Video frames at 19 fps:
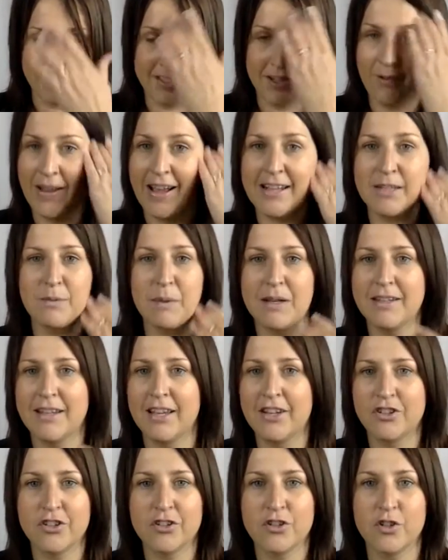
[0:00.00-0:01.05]
Now
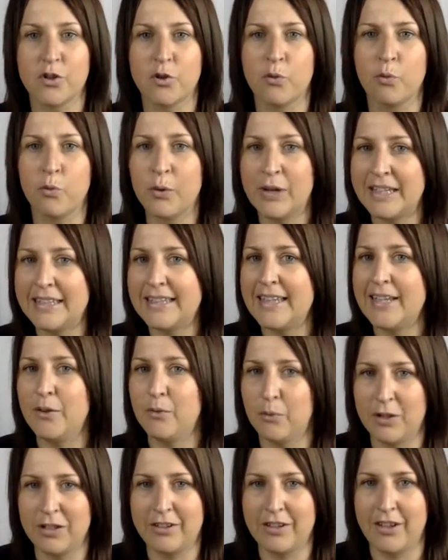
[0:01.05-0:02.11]
expectations are really,
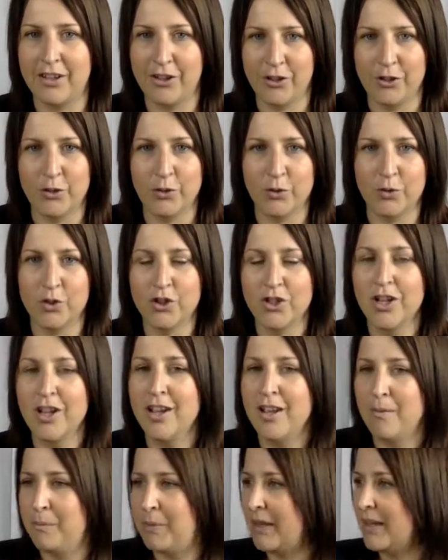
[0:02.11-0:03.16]
really huge
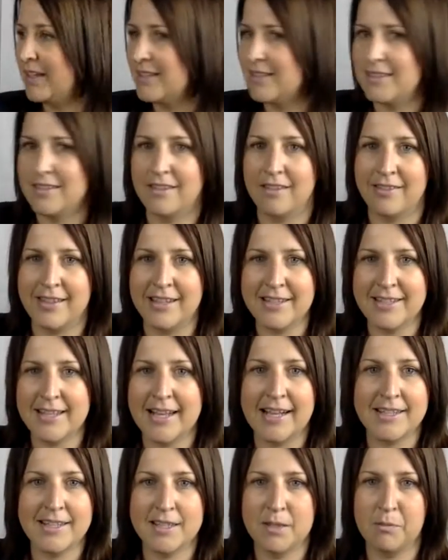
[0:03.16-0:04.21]
because this
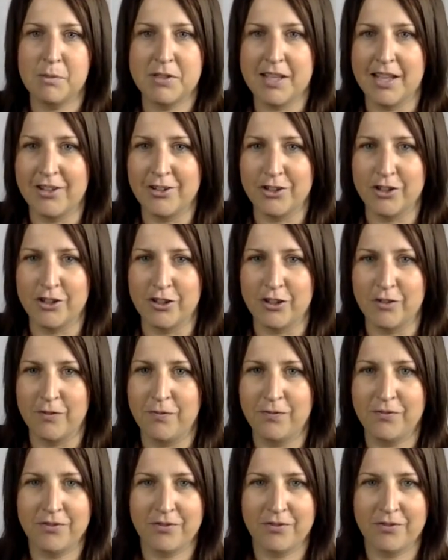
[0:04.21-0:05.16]
has the potential